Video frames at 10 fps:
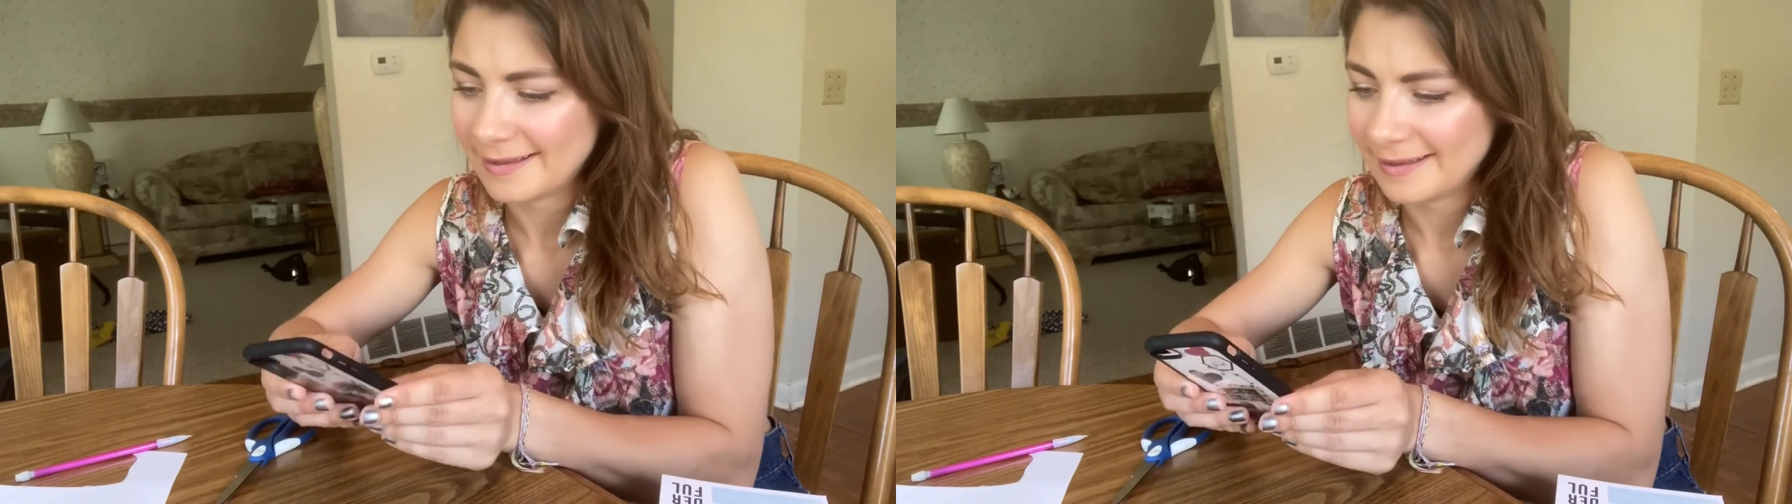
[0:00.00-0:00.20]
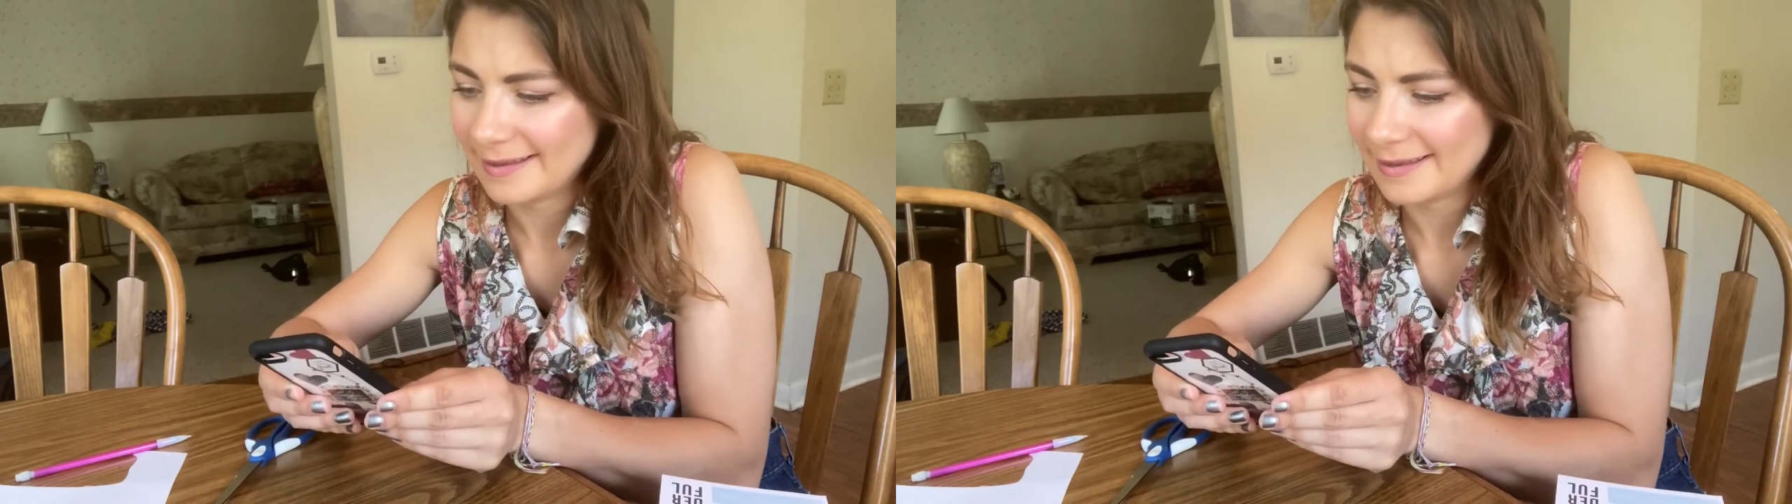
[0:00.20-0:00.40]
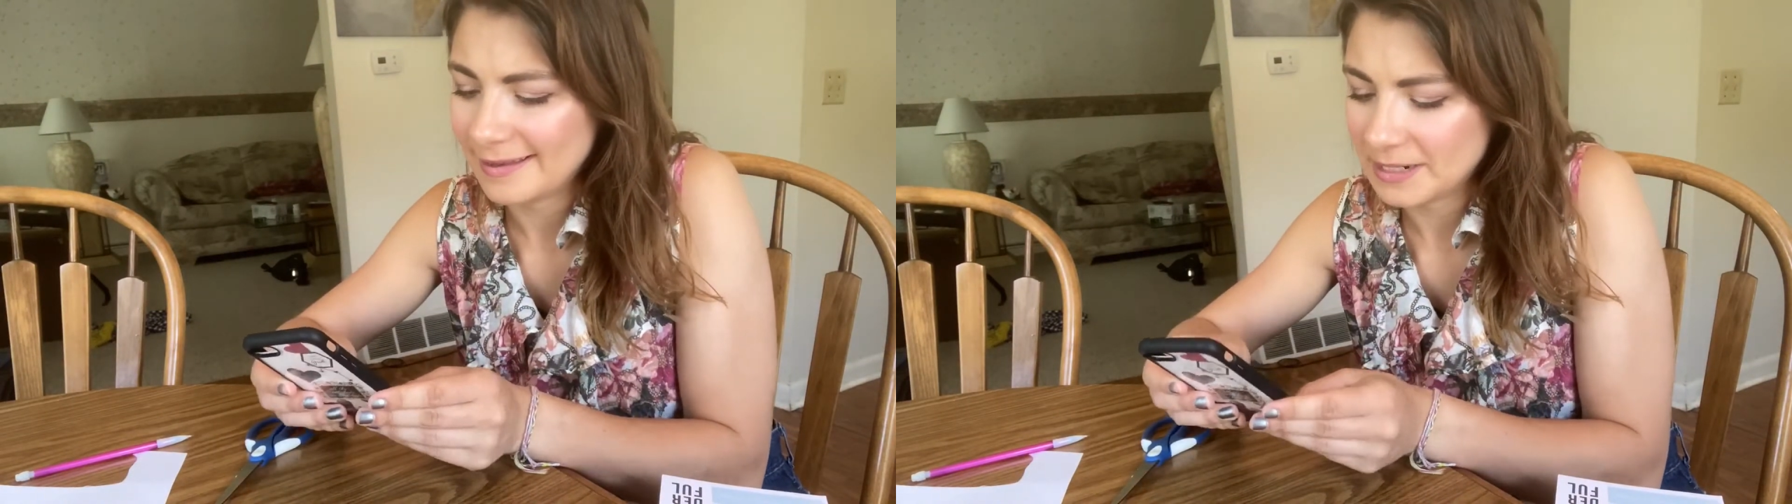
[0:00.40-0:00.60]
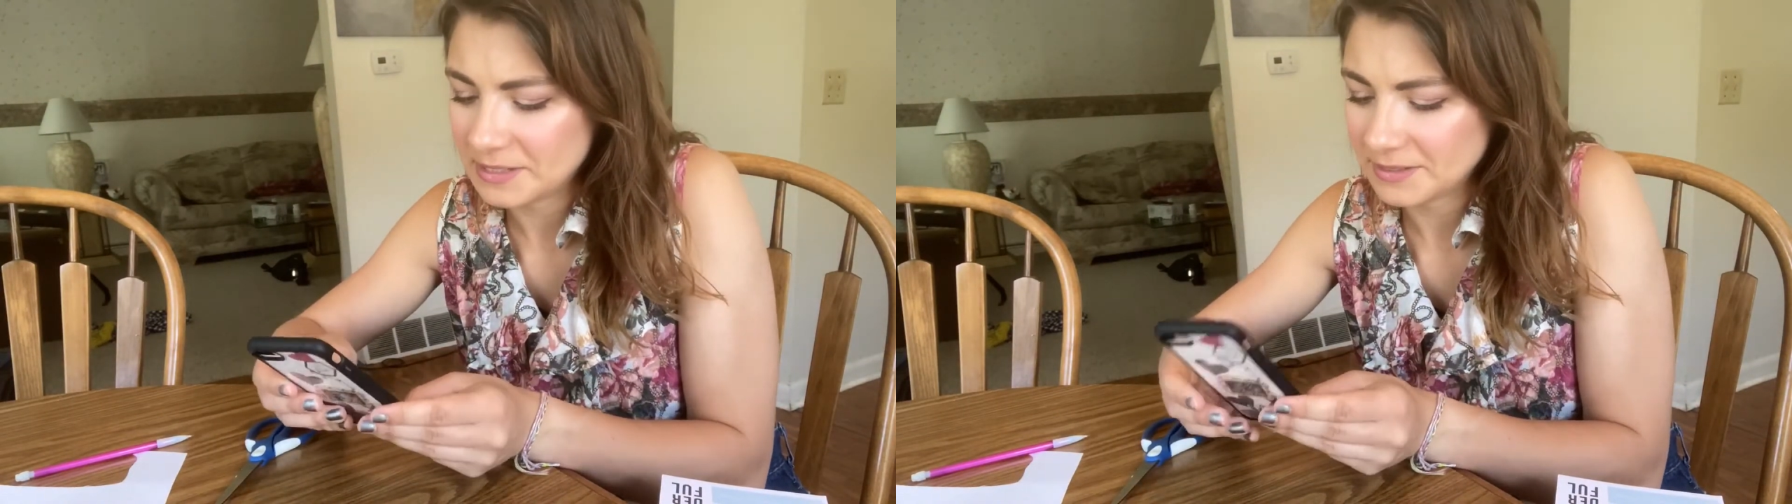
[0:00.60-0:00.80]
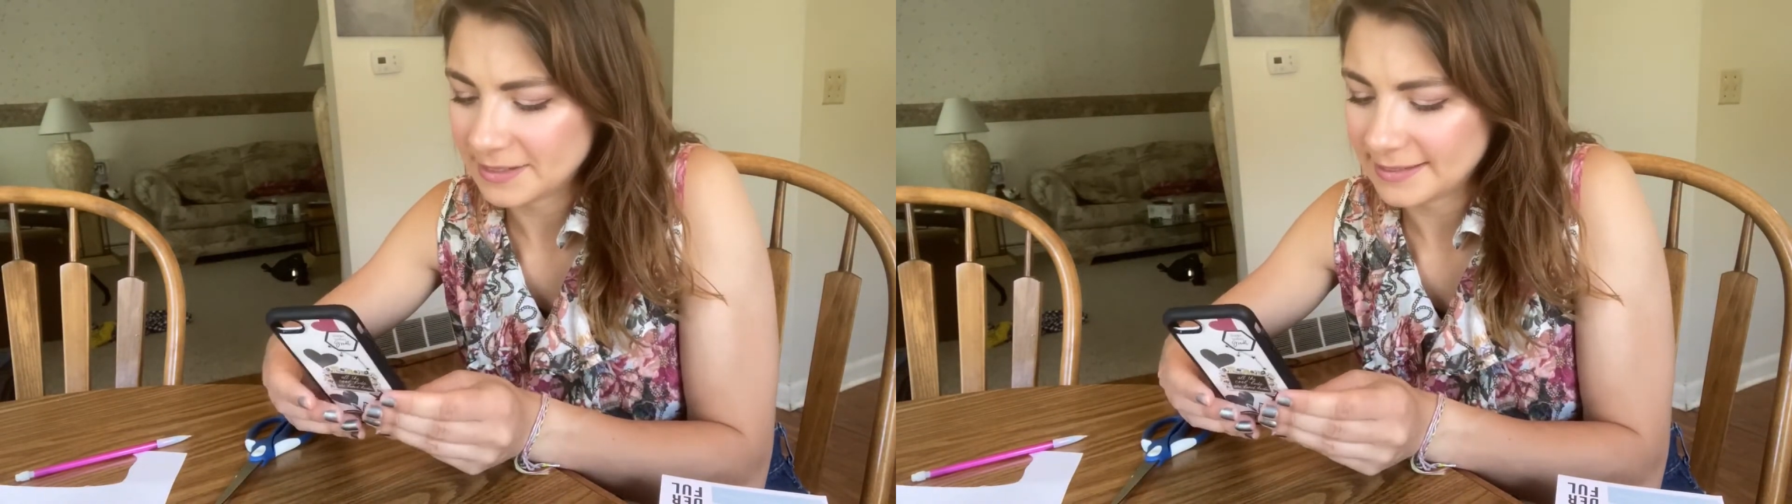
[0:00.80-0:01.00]
And
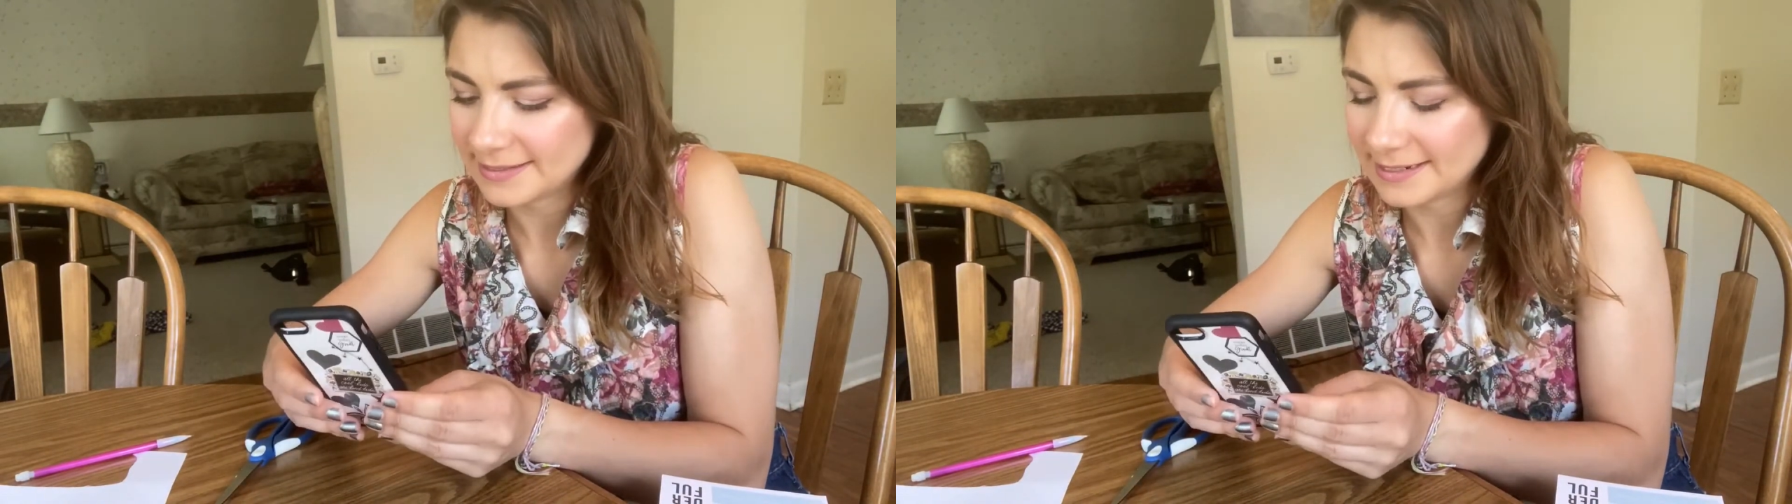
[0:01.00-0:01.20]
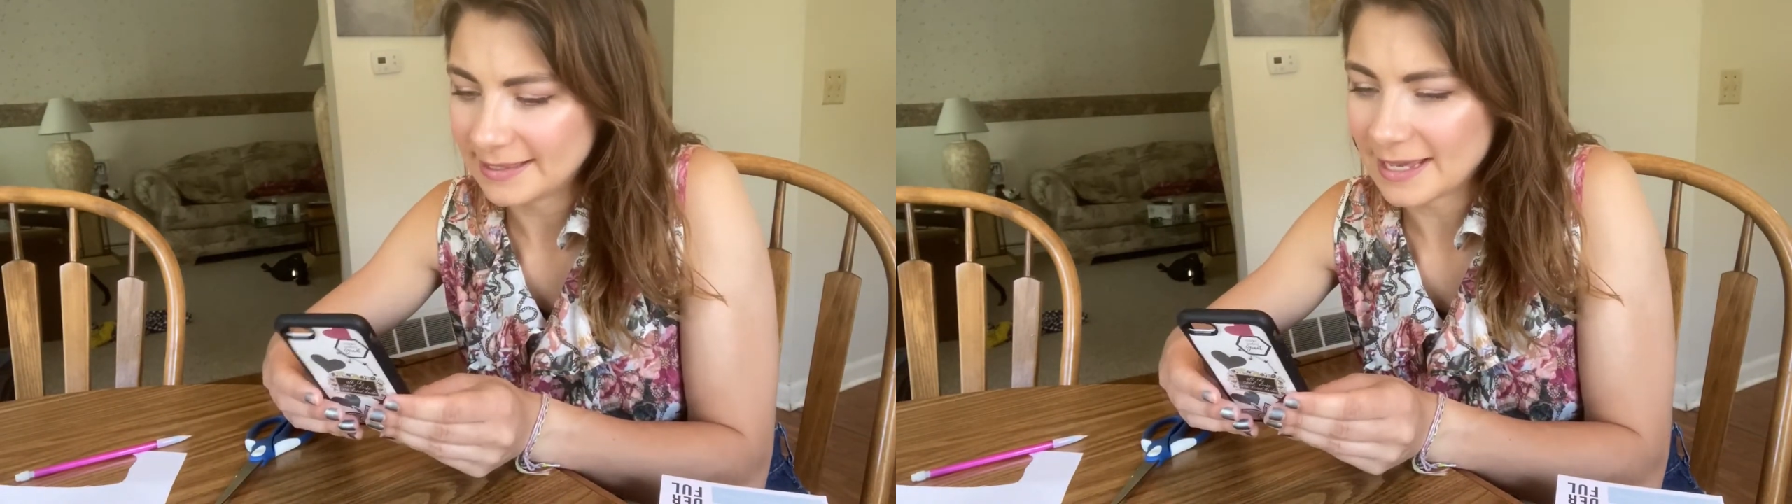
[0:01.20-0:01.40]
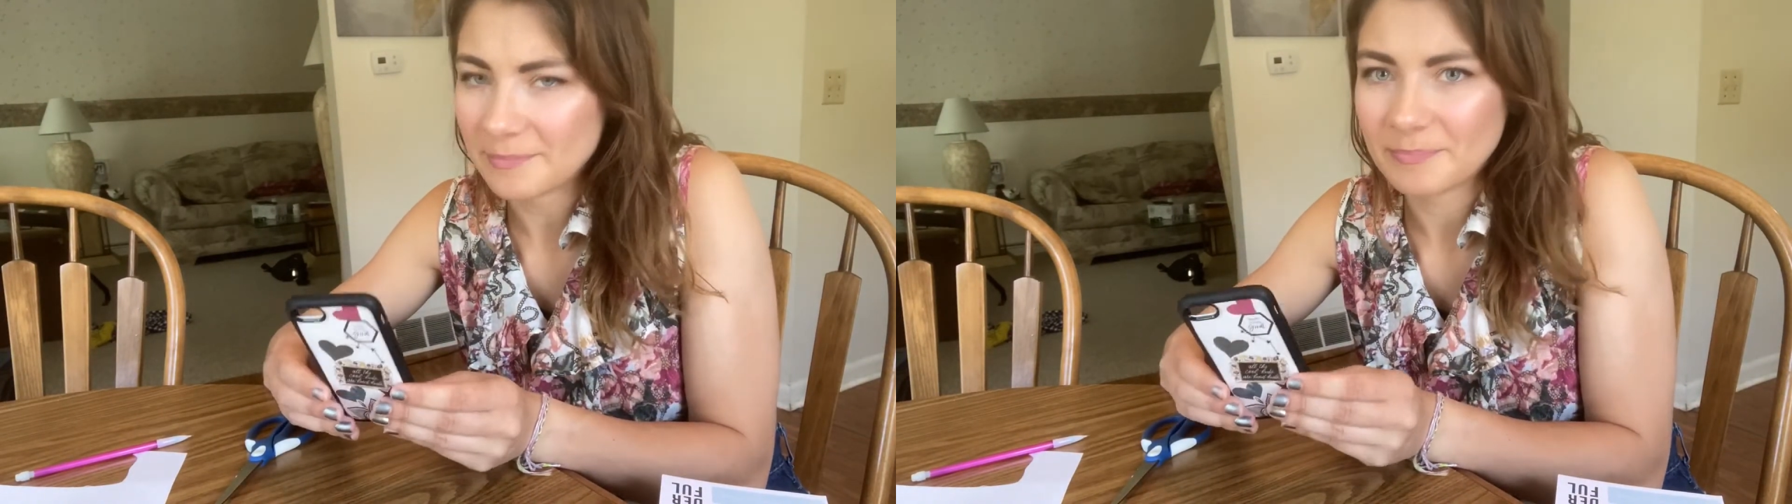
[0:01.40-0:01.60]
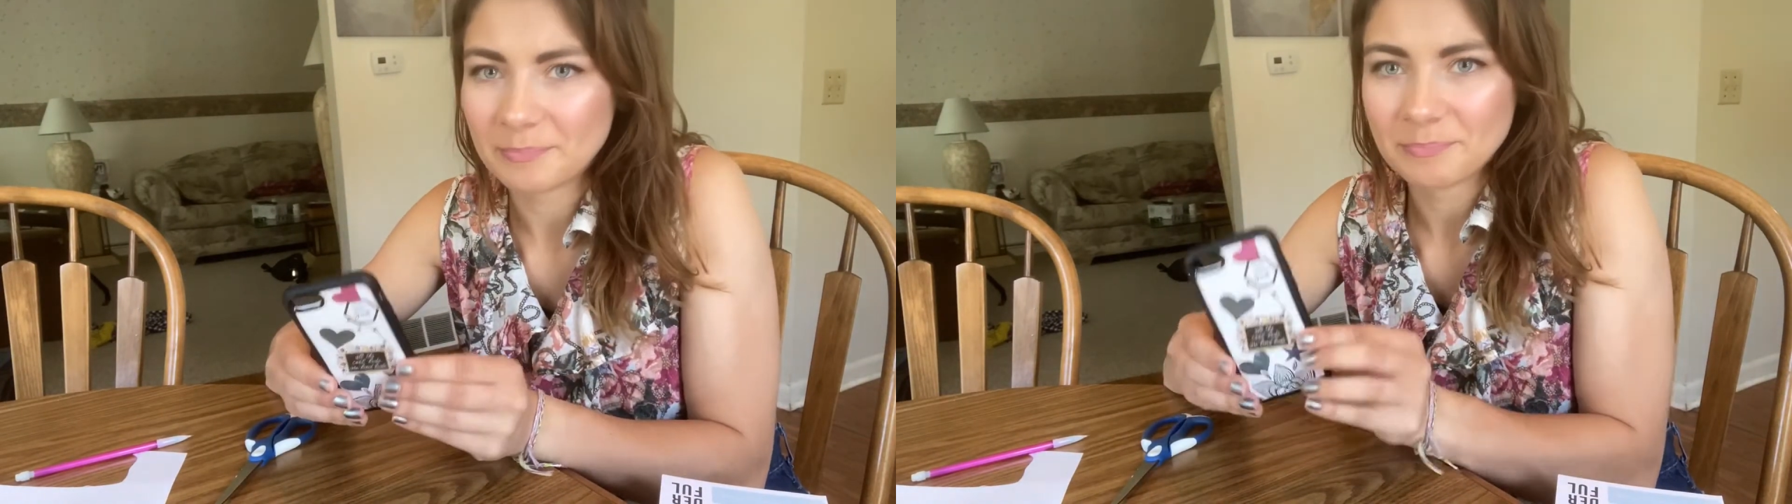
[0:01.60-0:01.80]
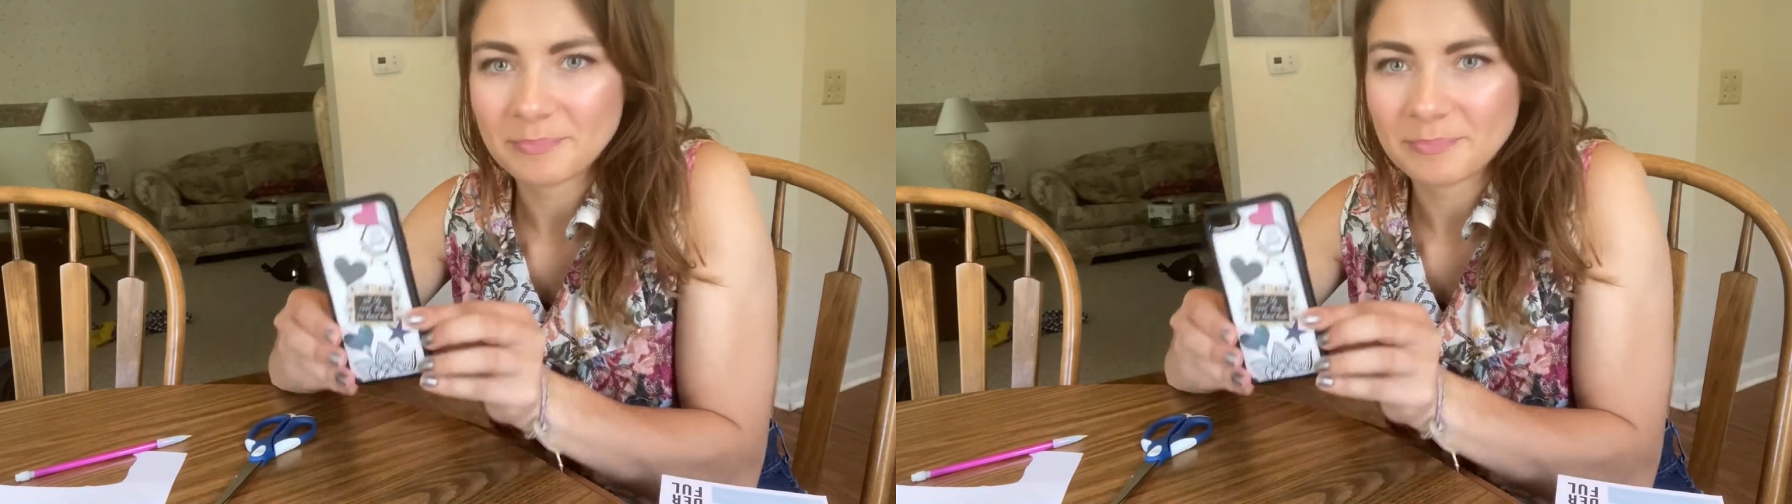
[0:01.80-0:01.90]
I'm just gonna stick that